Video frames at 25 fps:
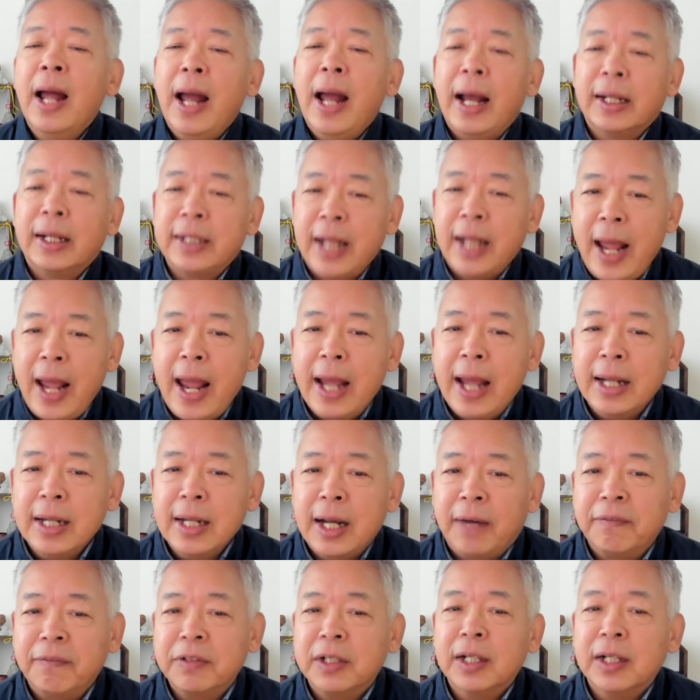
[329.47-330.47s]
At the end
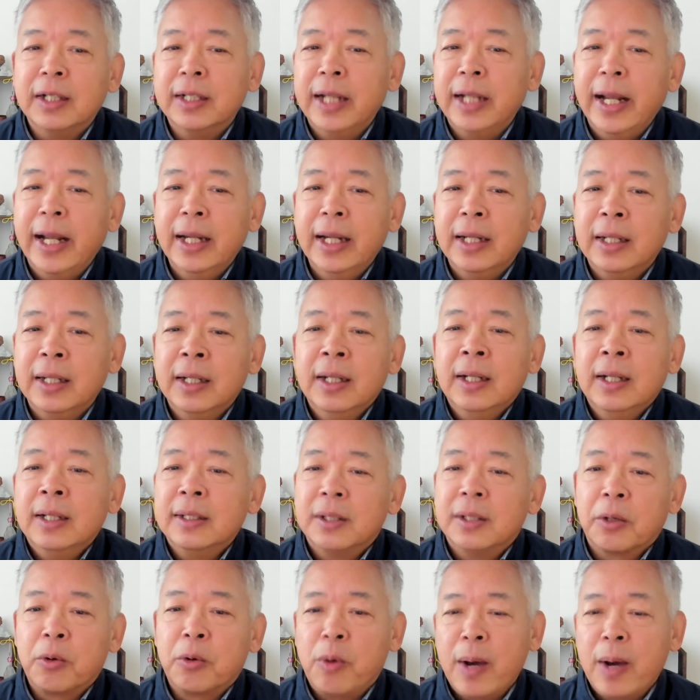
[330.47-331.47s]
of the day,
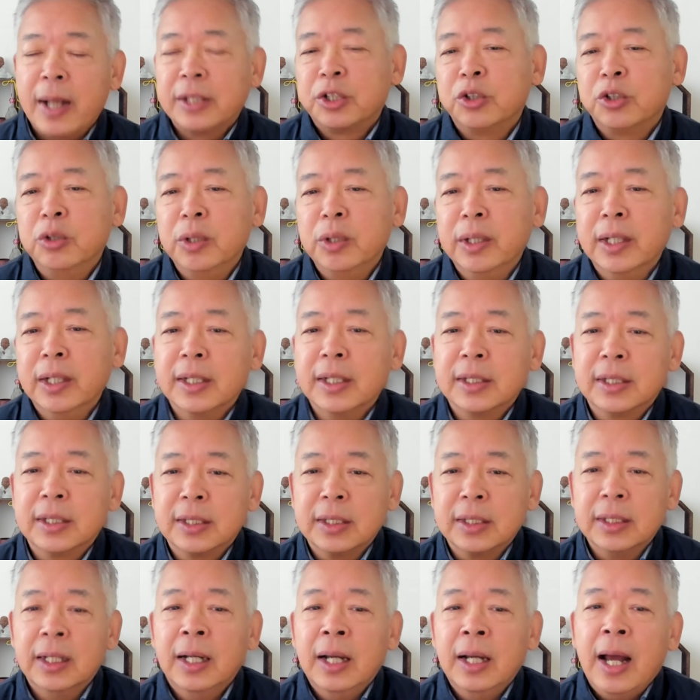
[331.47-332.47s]
the question
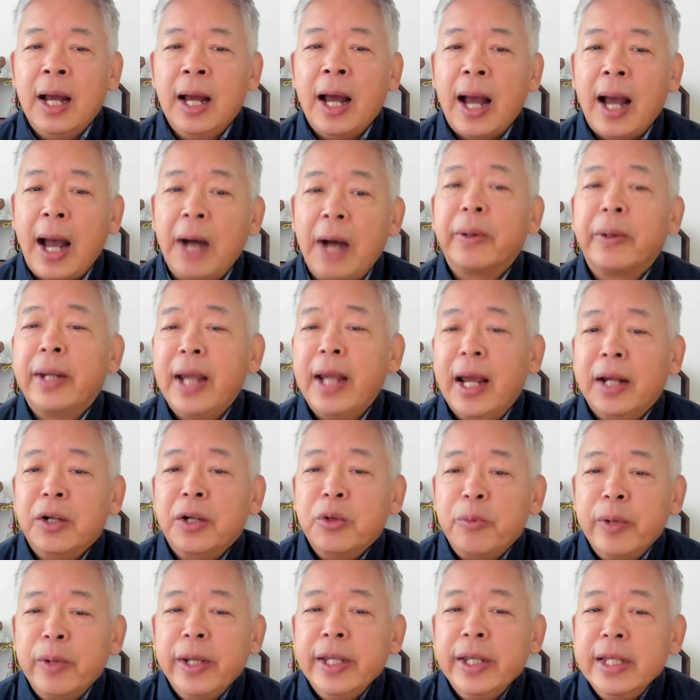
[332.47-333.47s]
is how
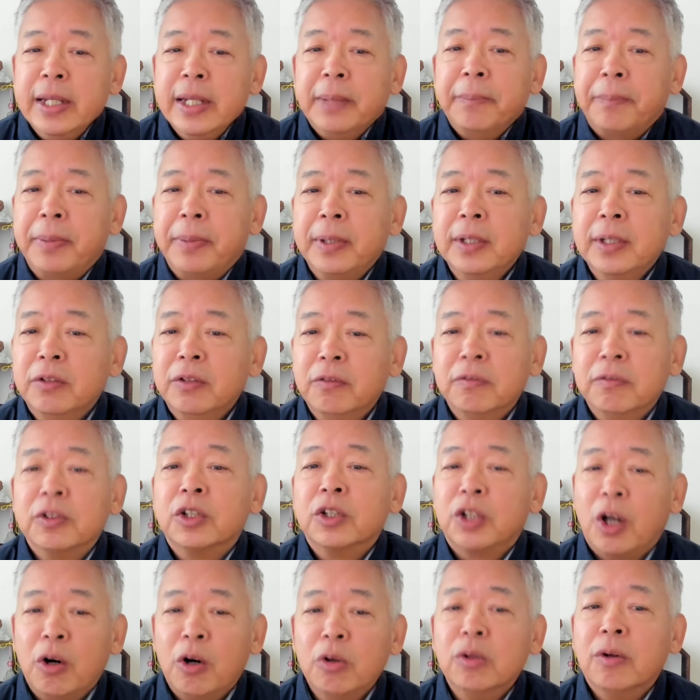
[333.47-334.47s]
can we
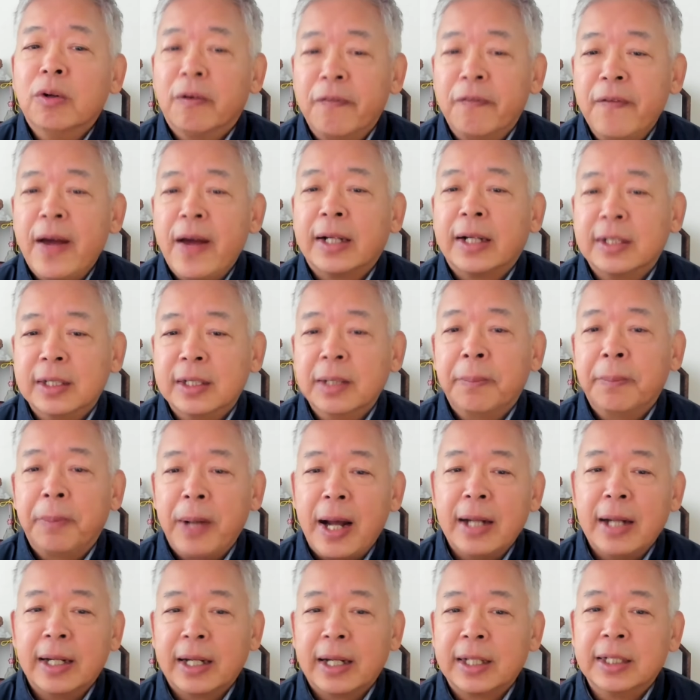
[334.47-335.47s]
improve total factor
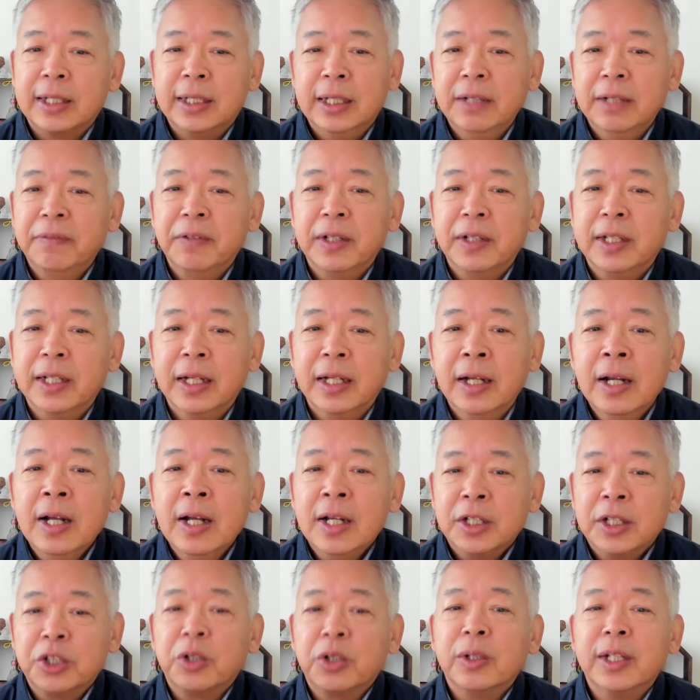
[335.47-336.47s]
productivity?
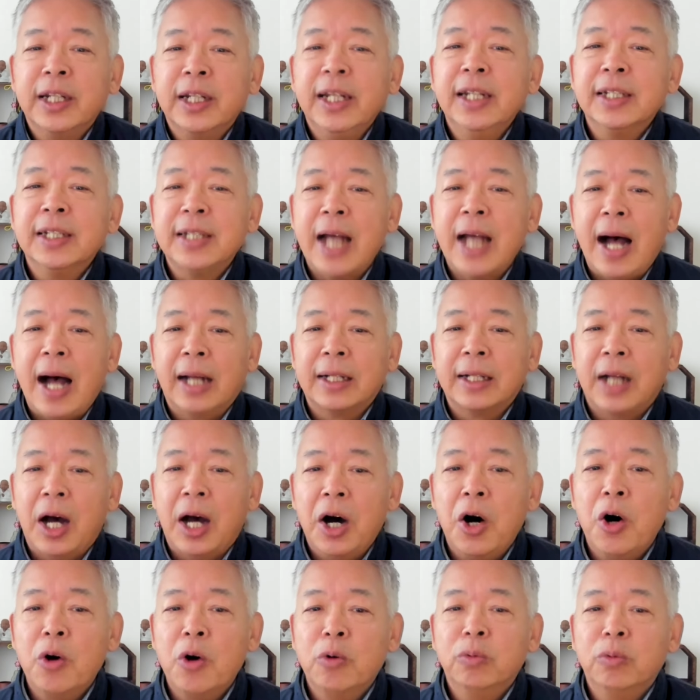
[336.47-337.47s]
So these are the
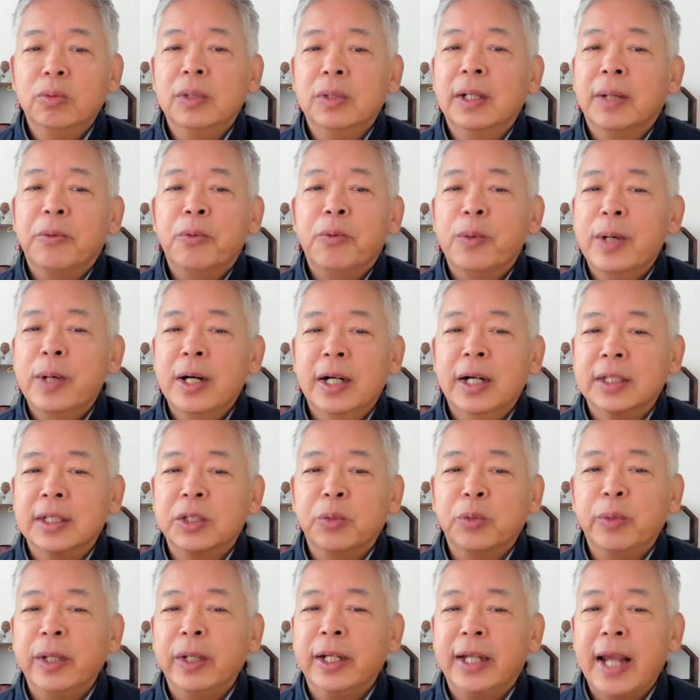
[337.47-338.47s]
old
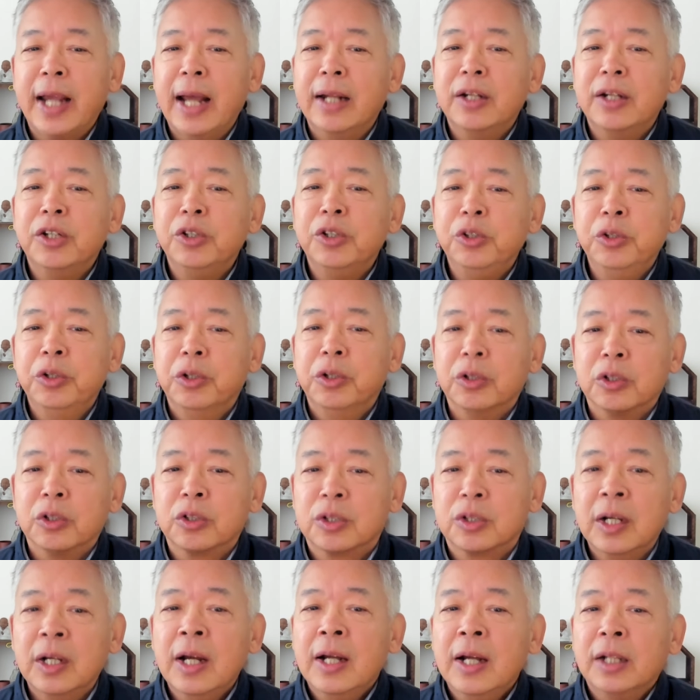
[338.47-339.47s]
words we can
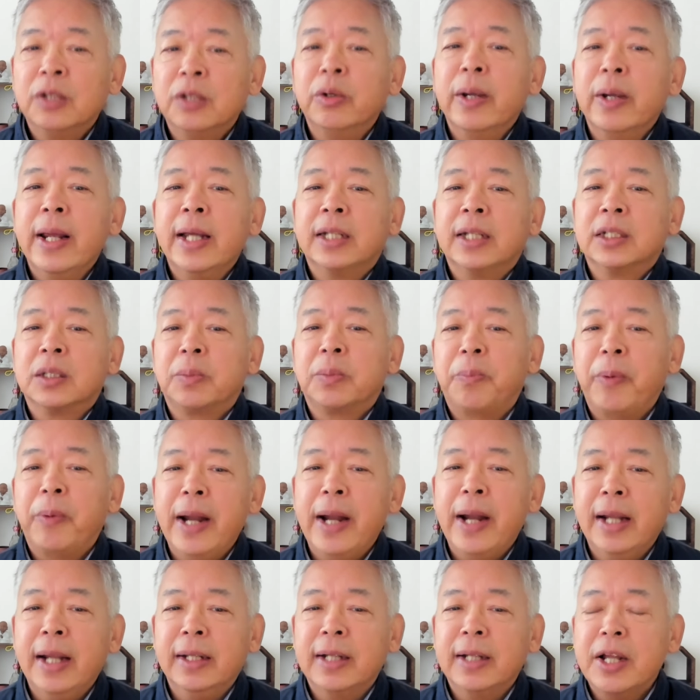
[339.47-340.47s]
use to
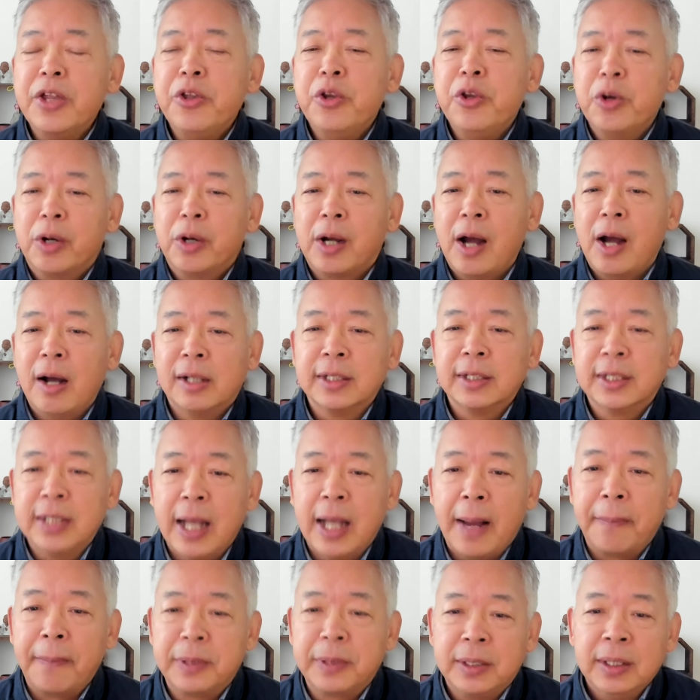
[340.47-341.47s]
explain the new
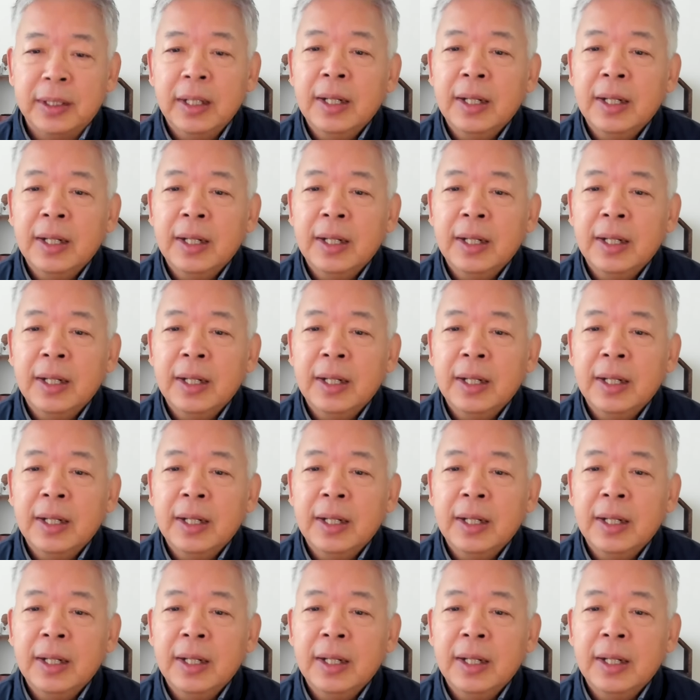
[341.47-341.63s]
concept.